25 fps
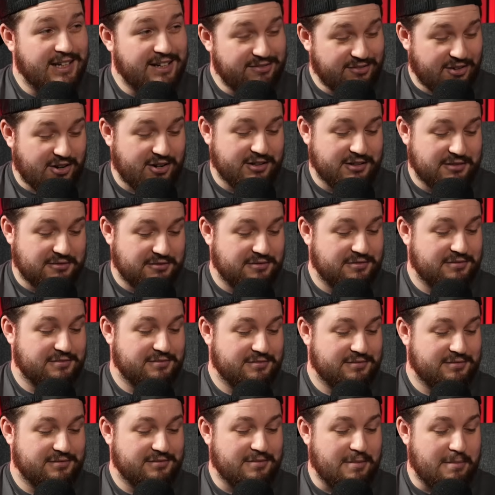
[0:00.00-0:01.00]
5.
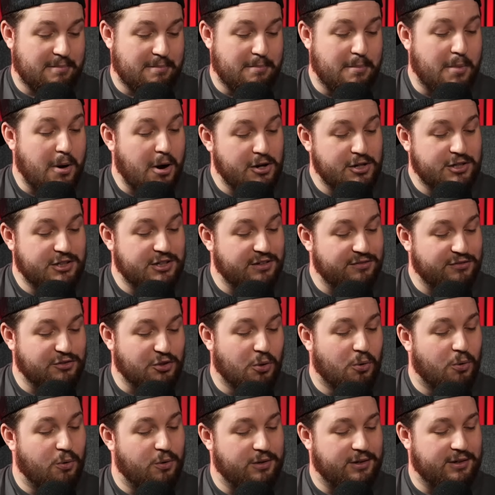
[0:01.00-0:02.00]
Might of
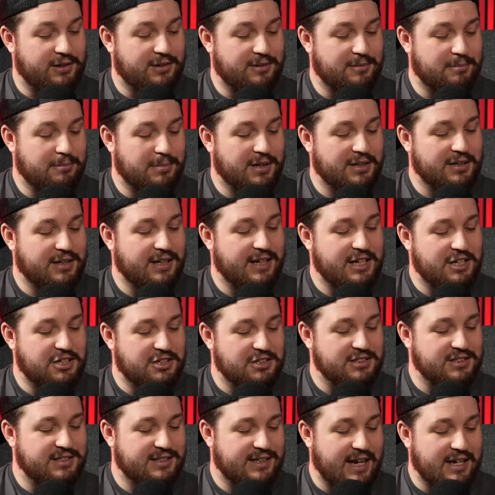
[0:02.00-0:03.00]
Khorne. Blood
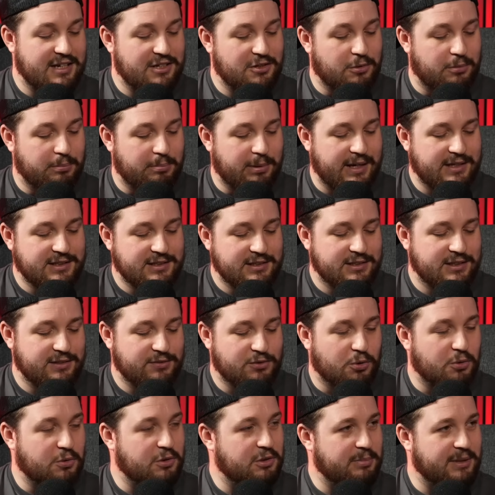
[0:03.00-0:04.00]
Legions get your Blessings of
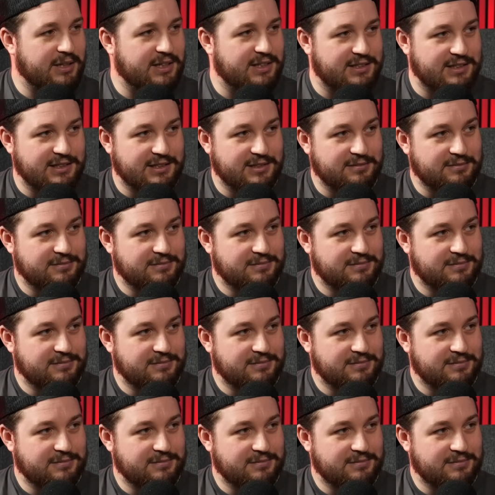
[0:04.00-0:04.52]
Khorne ability.